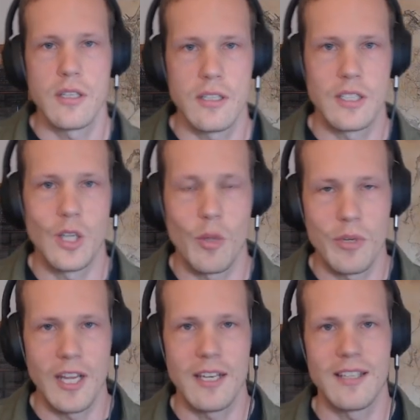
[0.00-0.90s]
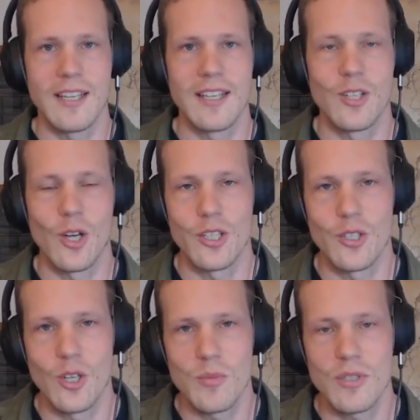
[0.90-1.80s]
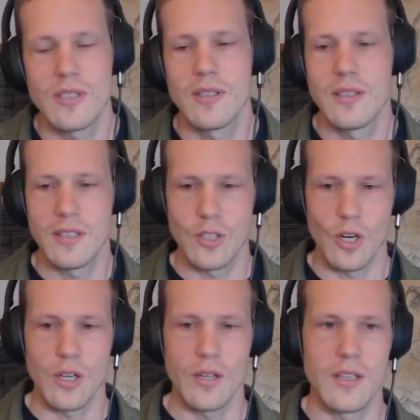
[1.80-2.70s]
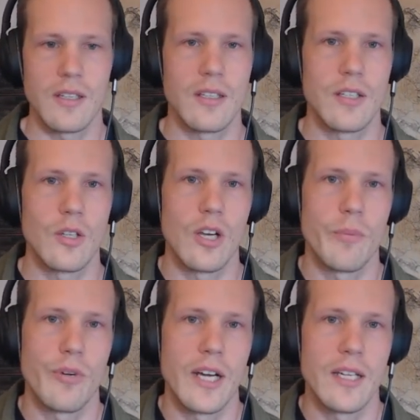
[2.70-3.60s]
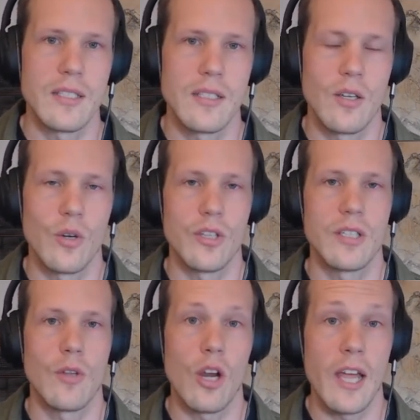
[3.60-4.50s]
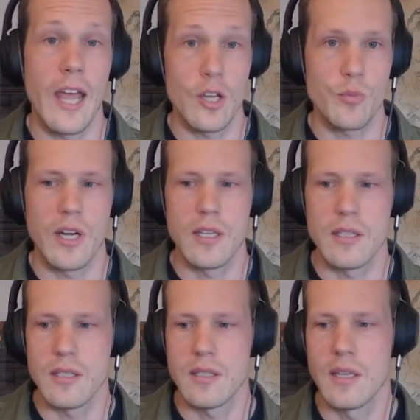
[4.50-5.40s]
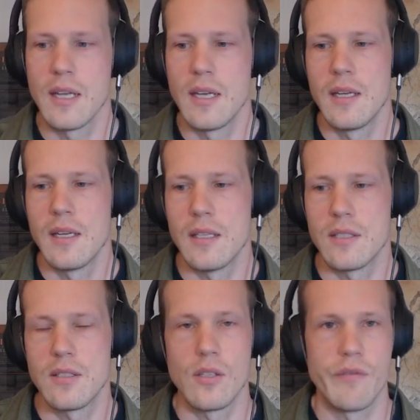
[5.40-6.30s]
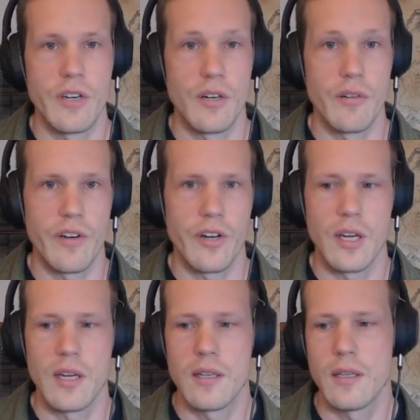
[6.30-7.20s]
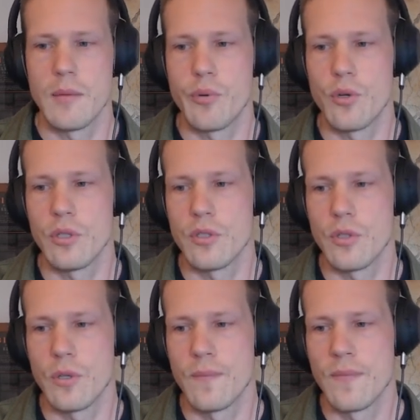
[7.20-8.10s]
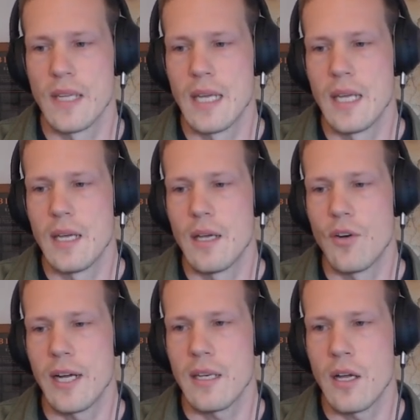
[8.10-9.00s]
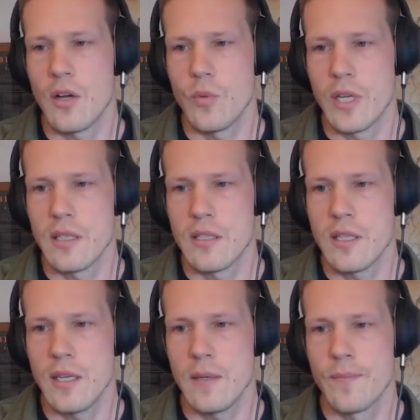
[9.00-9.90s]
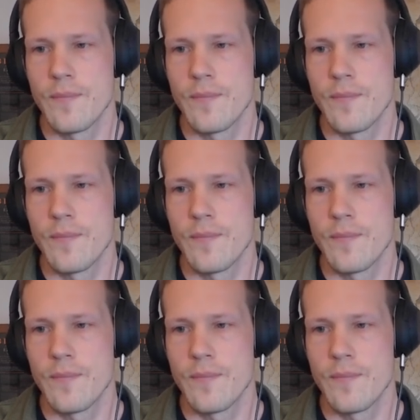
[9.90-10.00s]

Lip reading: is denominated in dollar terms, the dollar price or the dollar hash price is still very, very important to you. Right now, we can see